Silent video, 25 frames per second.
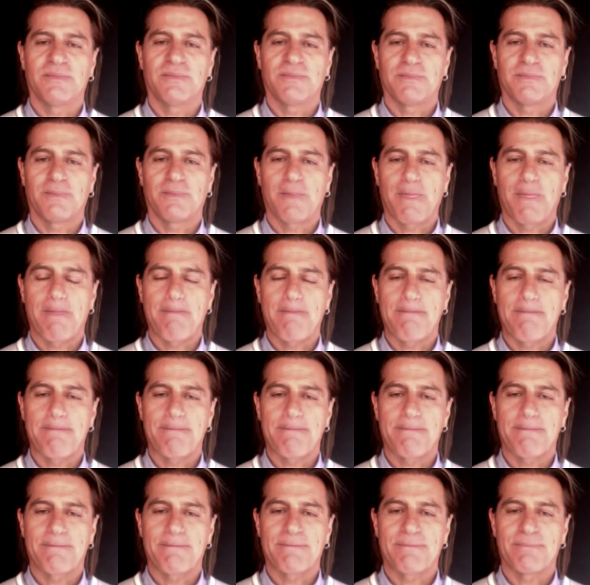
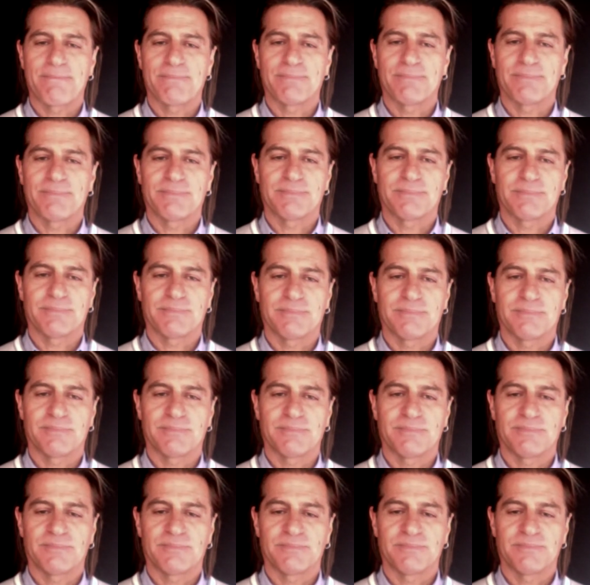
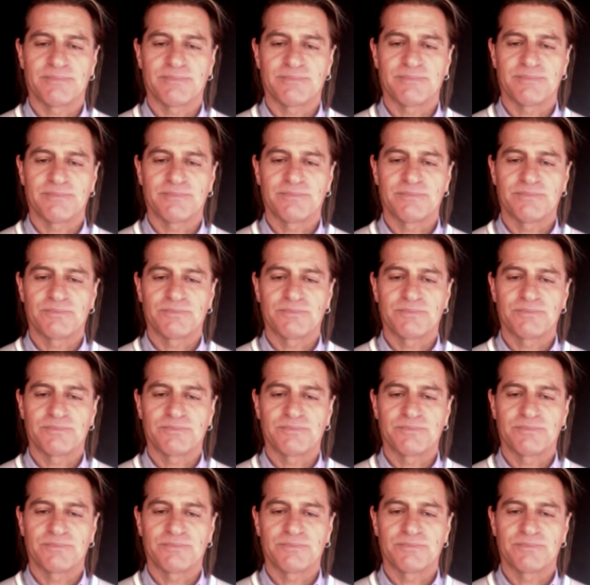(silence)